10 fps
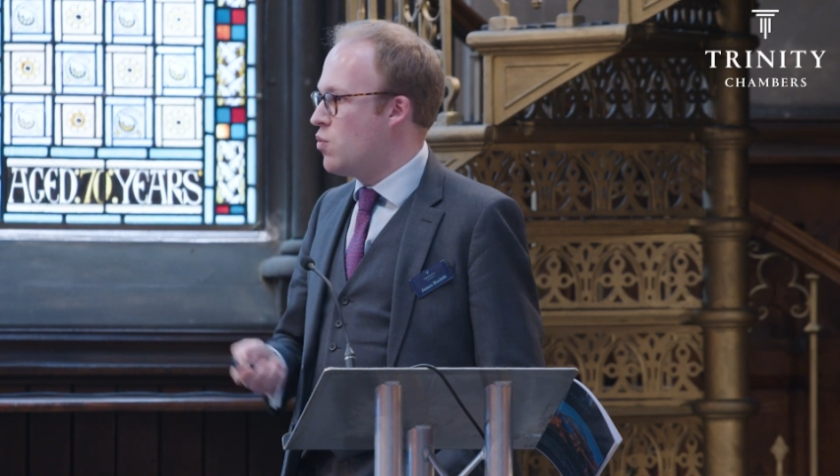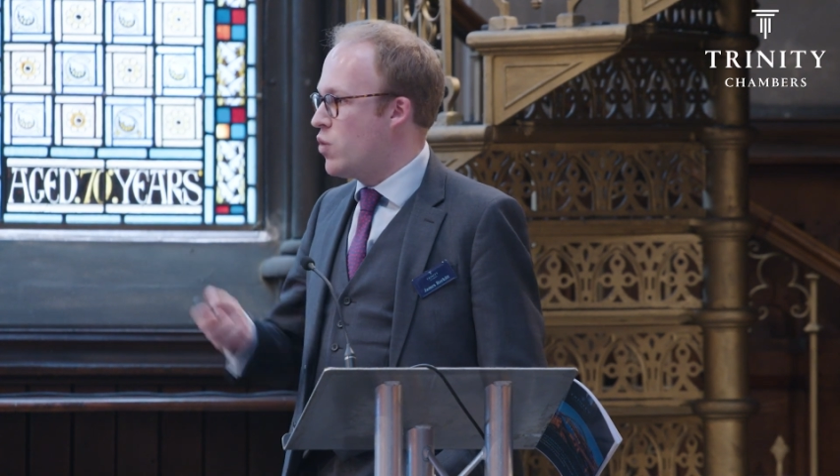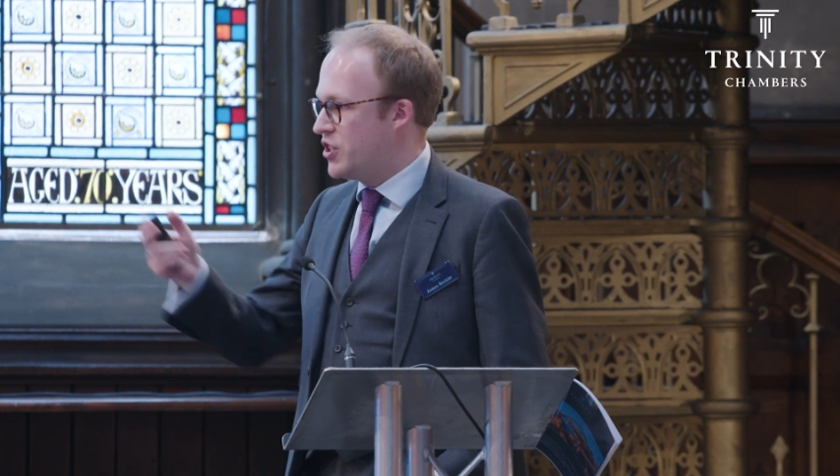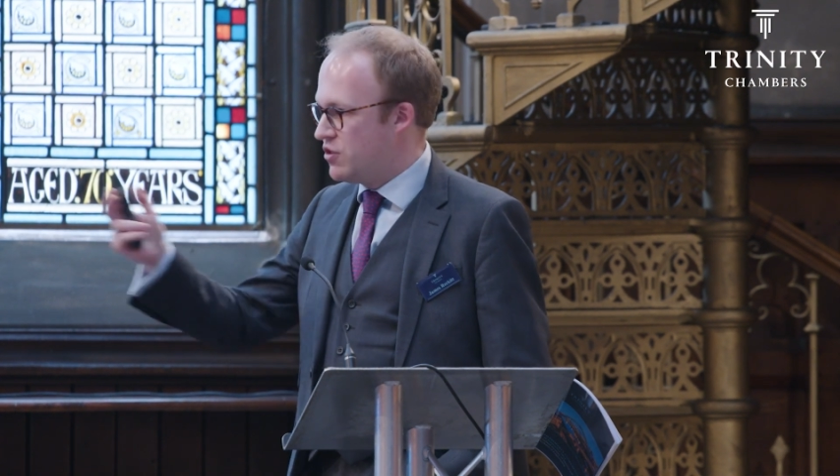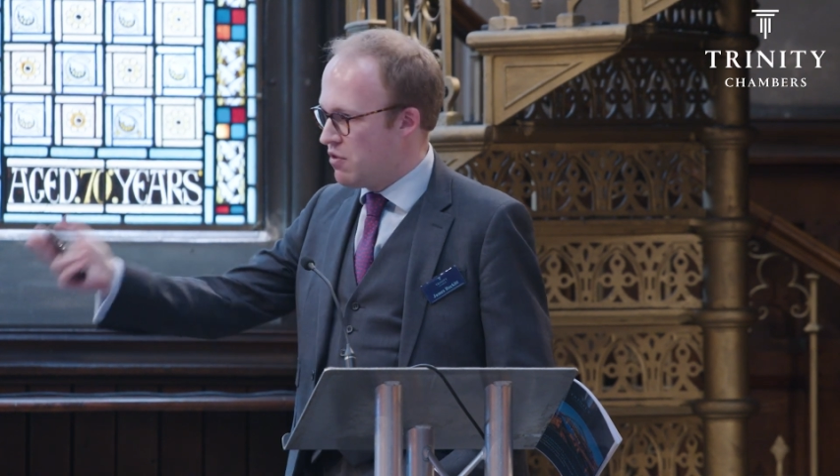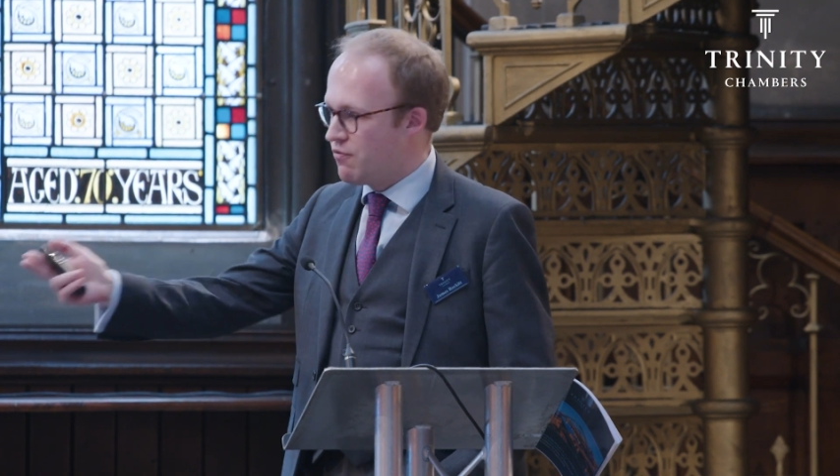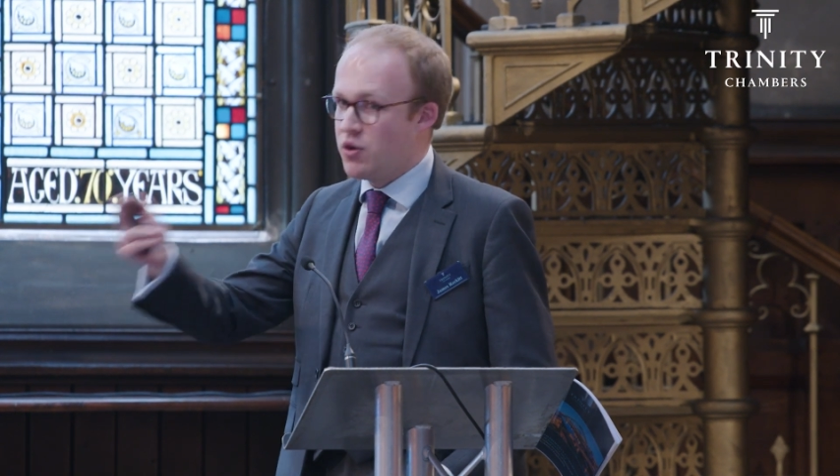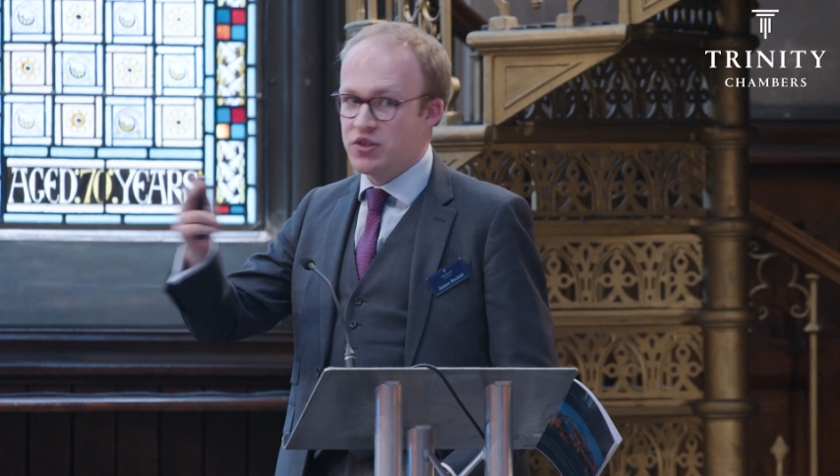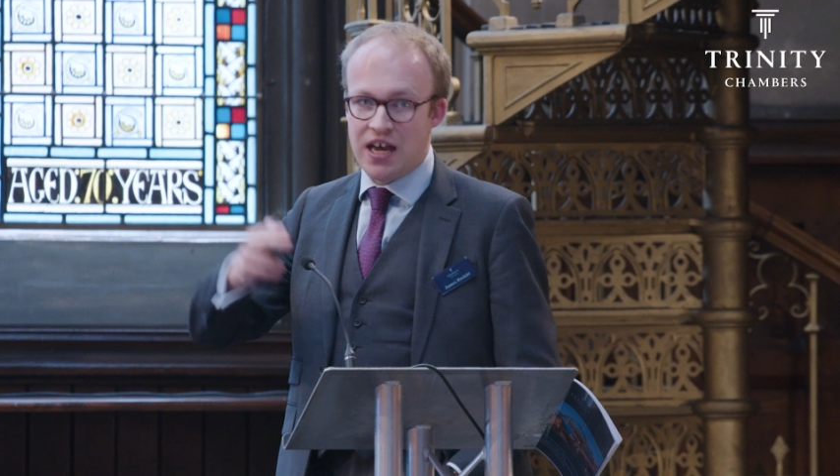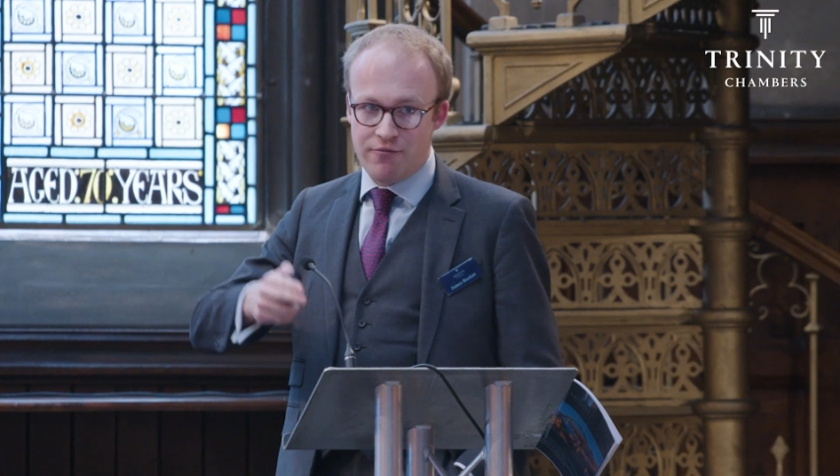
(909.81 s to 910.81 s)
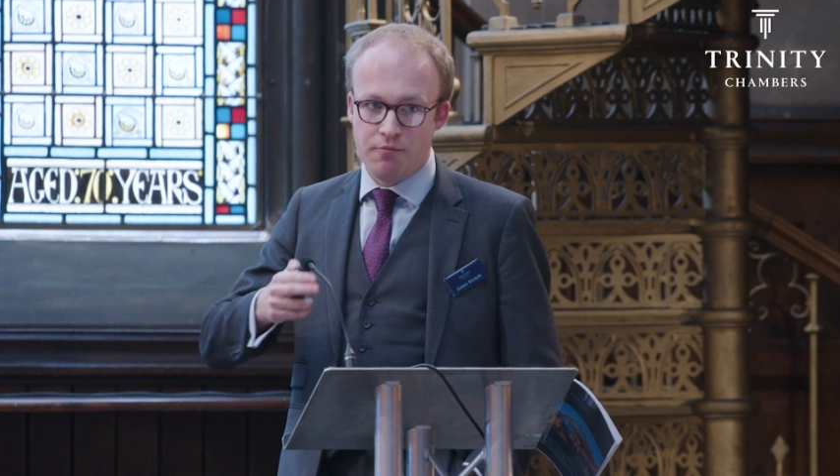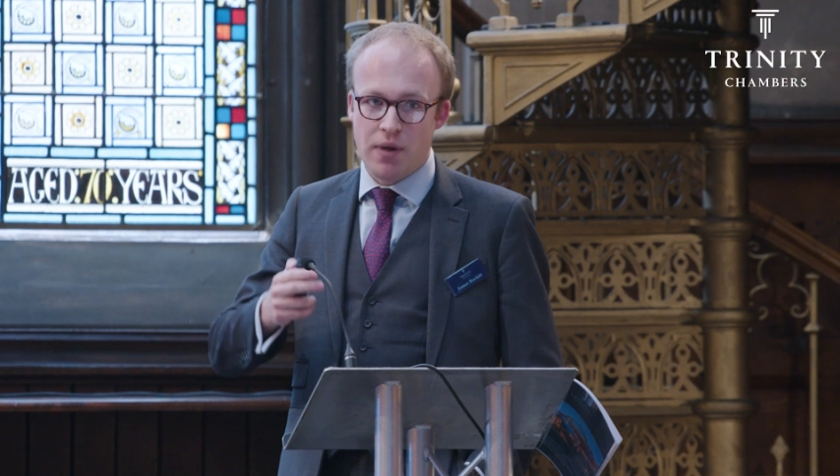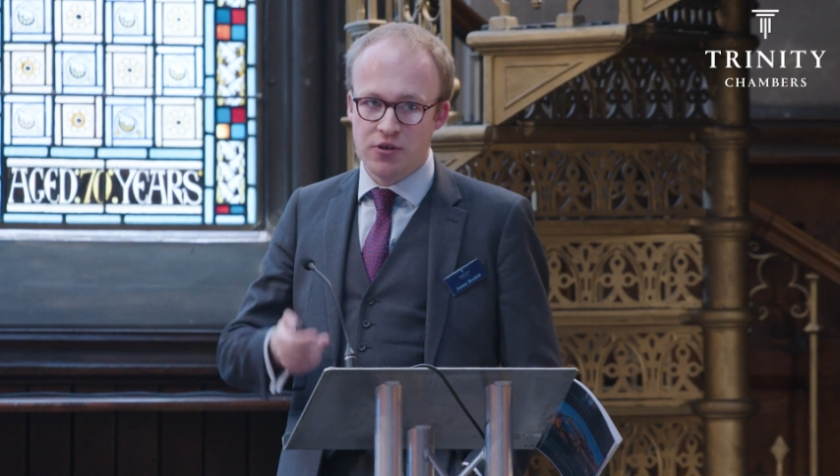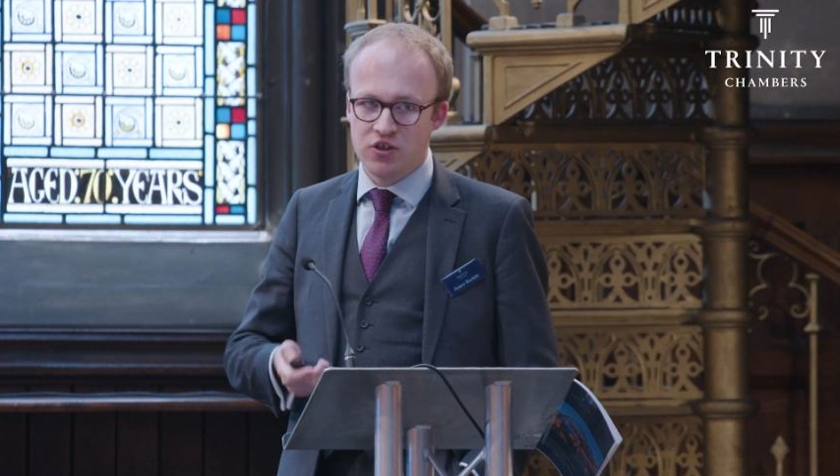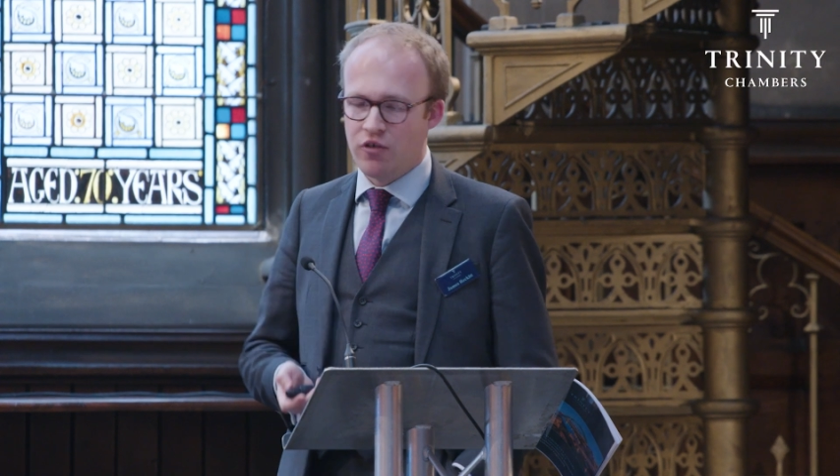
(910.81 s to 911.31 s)
which of course came from
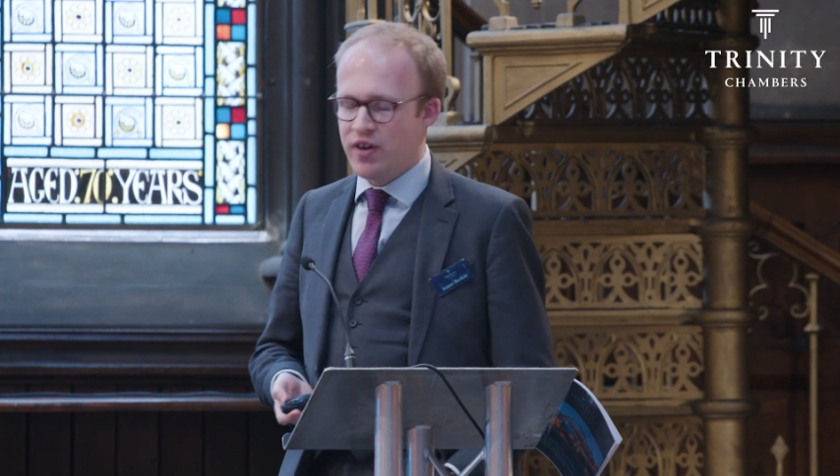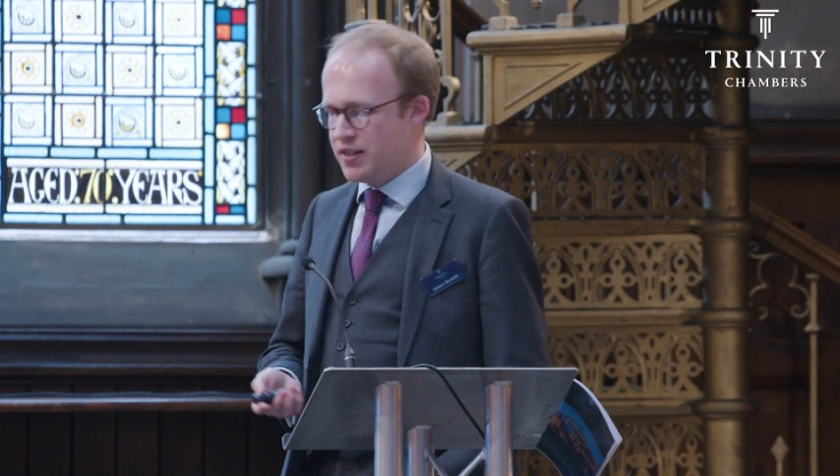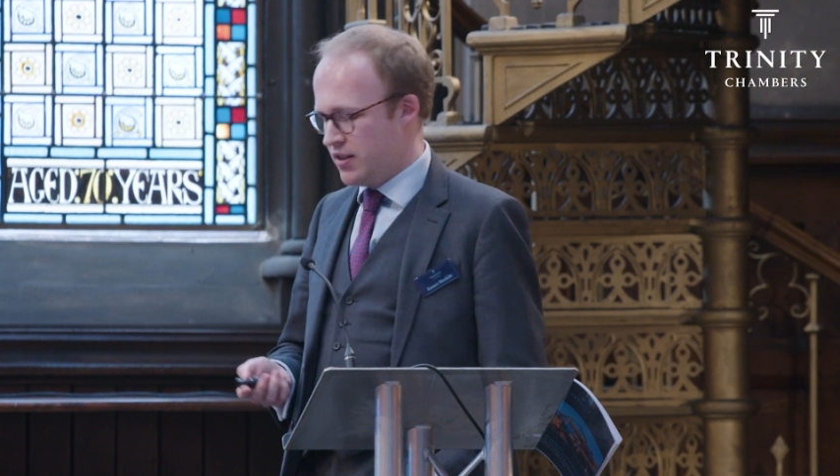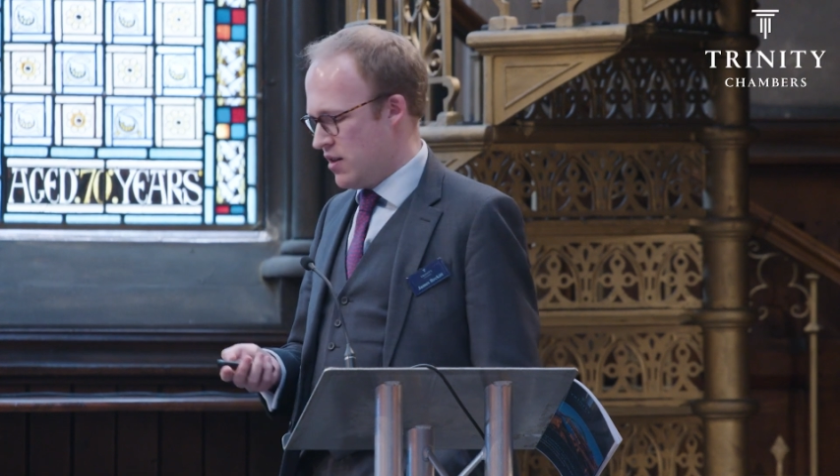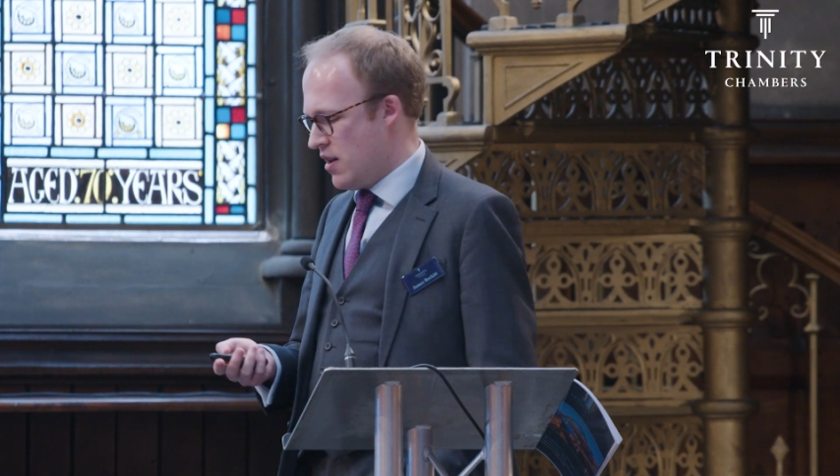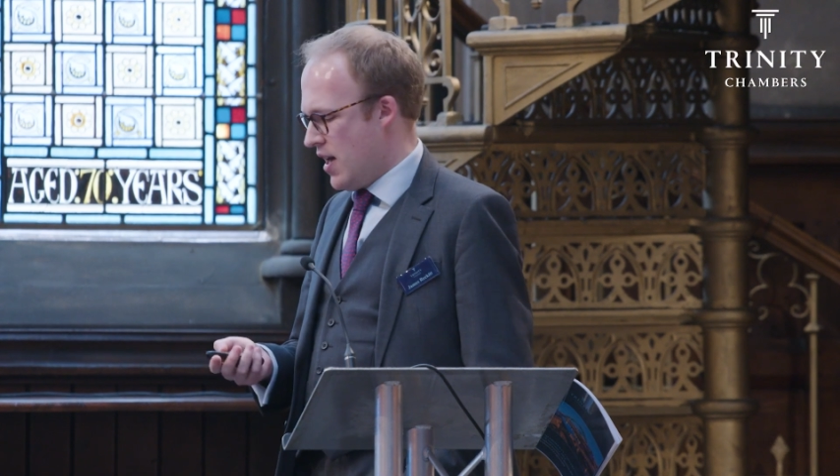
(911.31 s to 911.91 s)
Post Office,